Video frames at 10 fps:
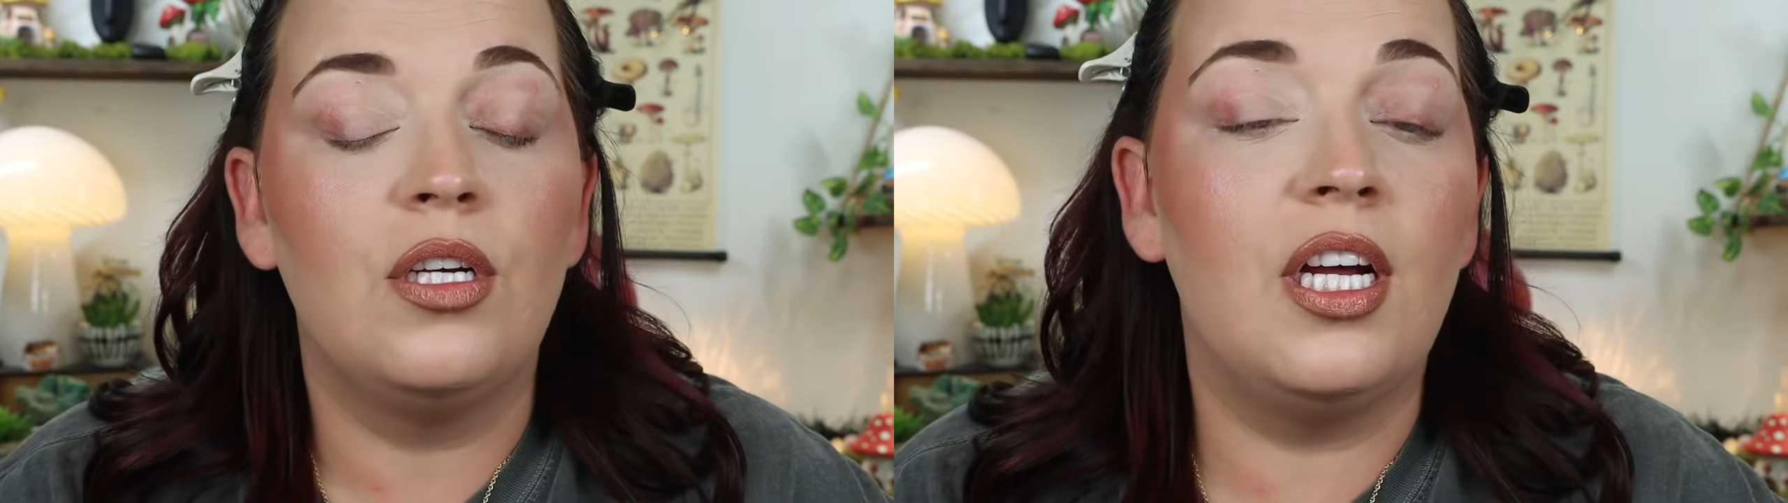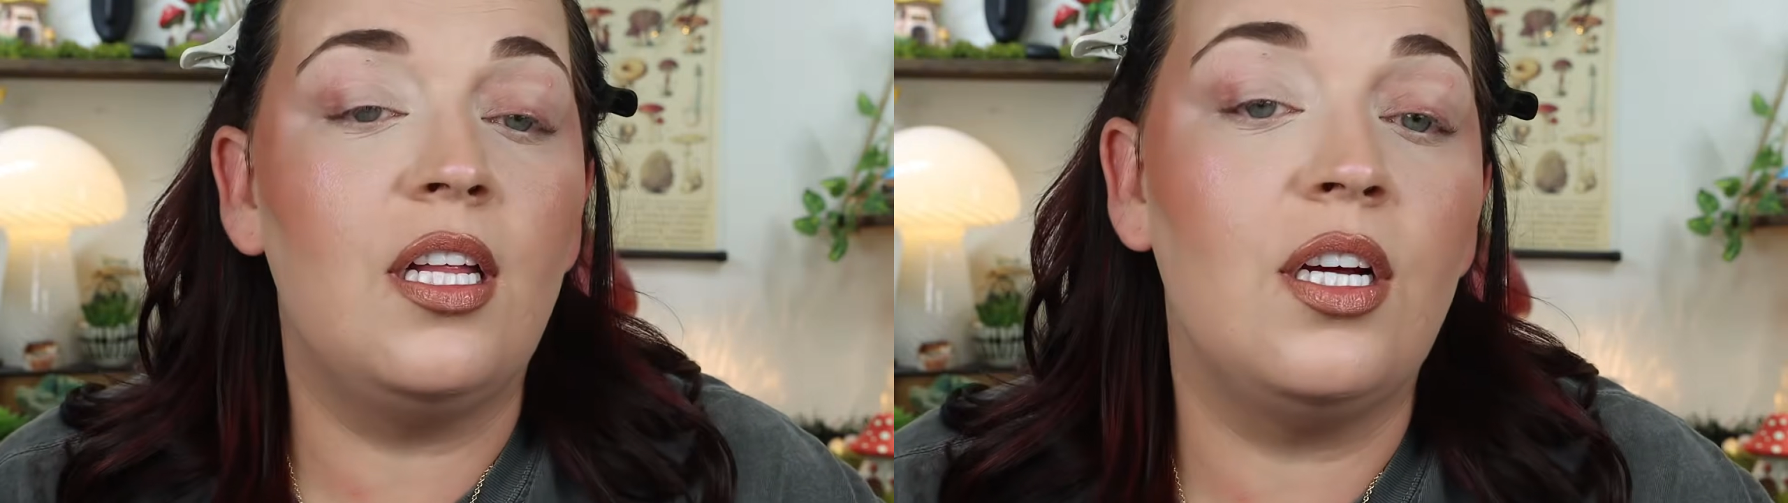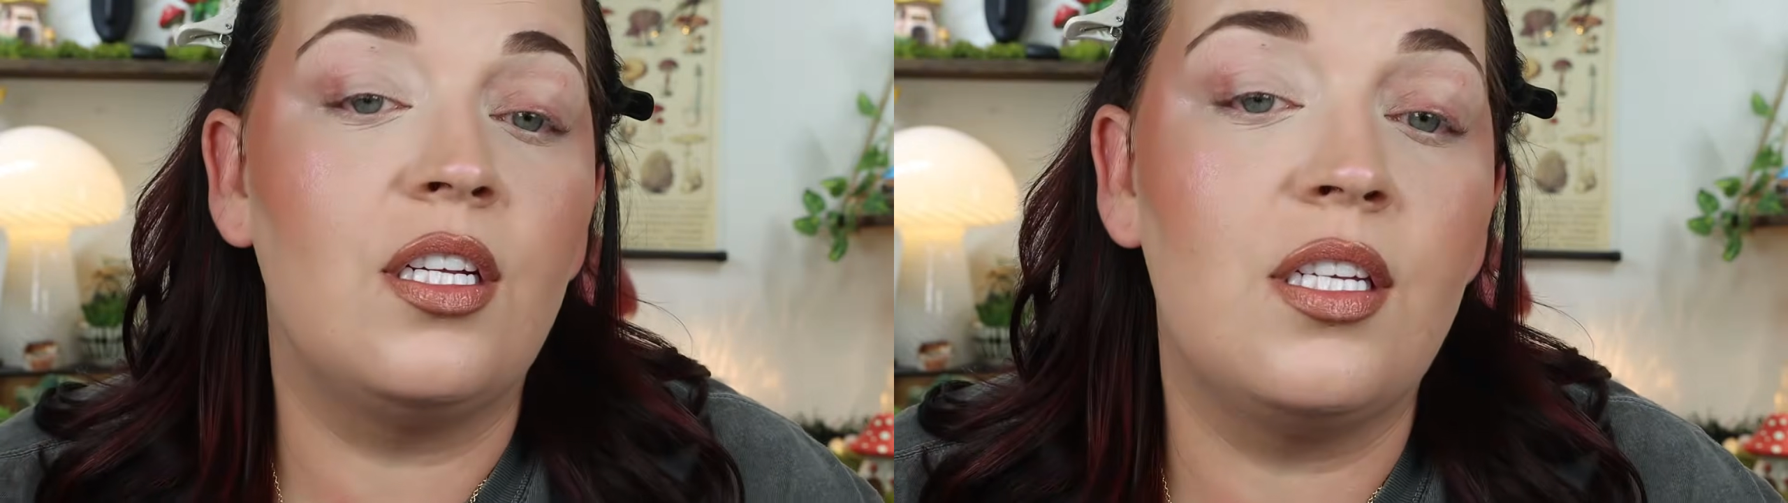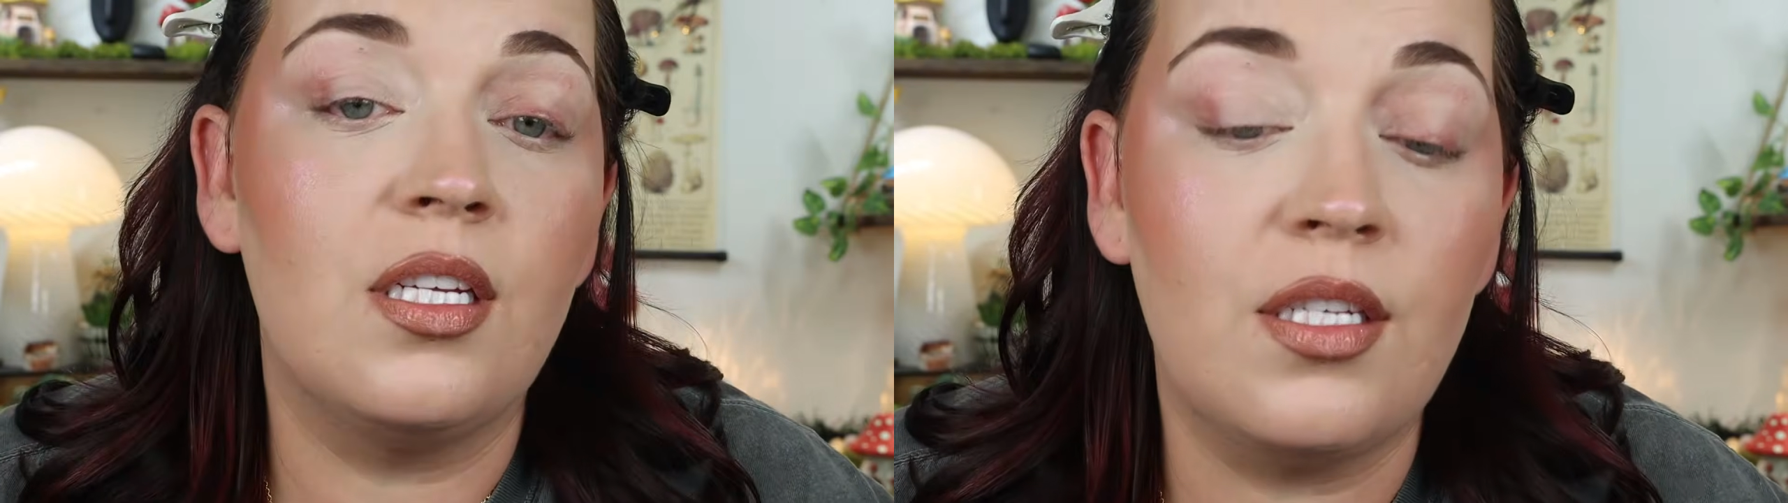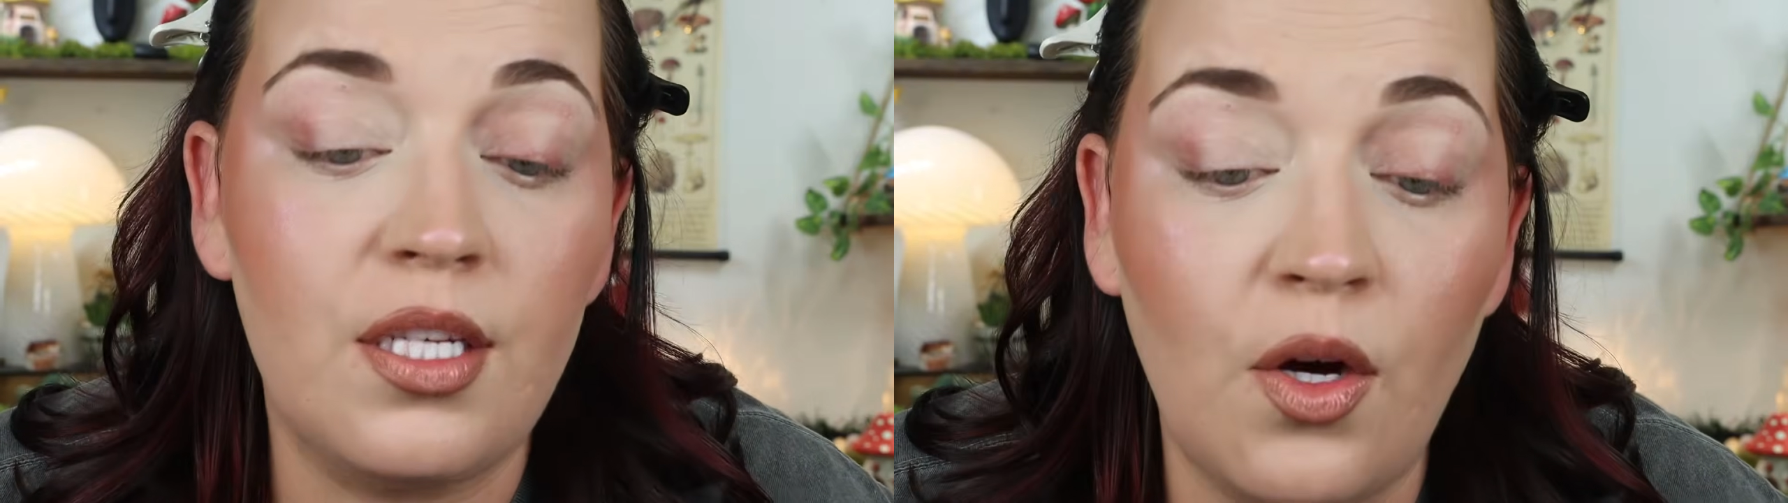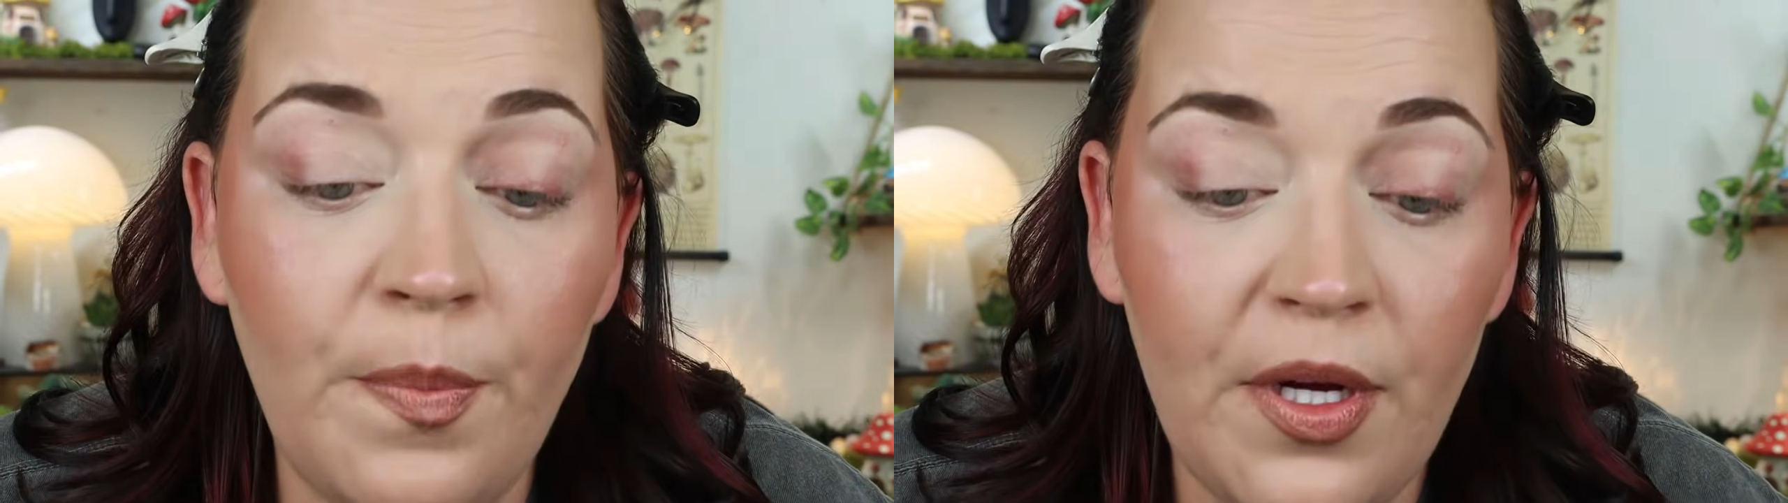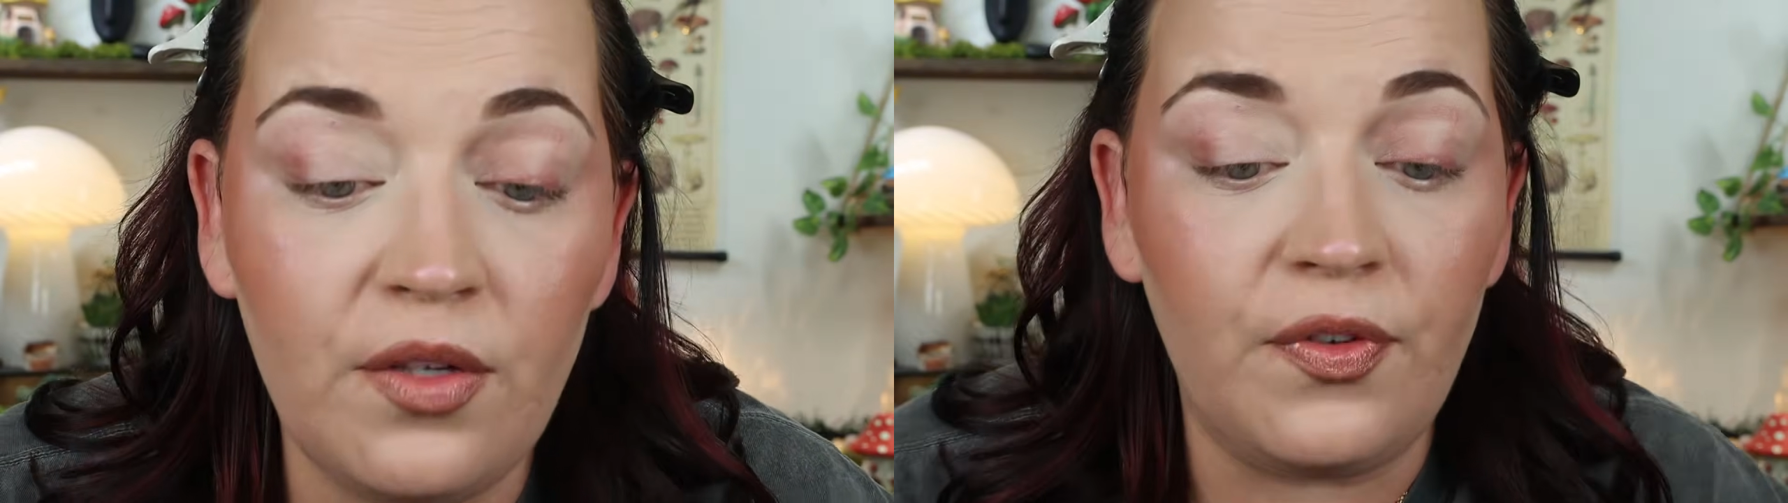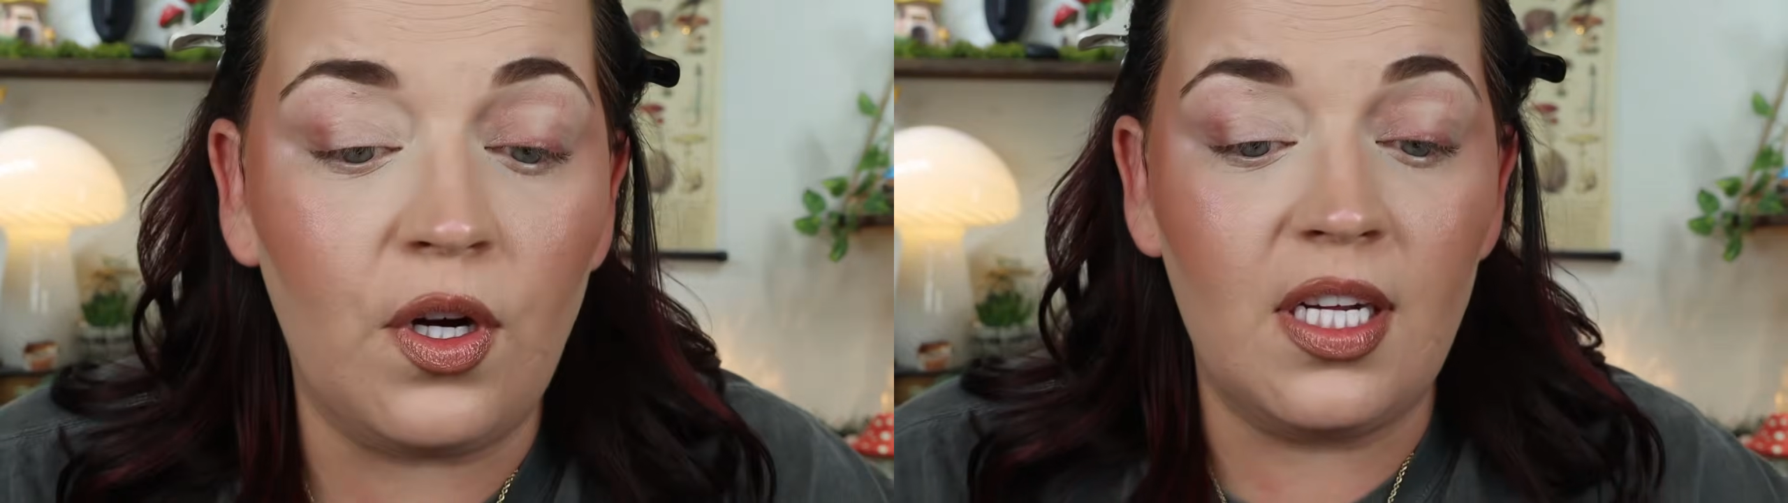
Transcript: It looks so beautiful.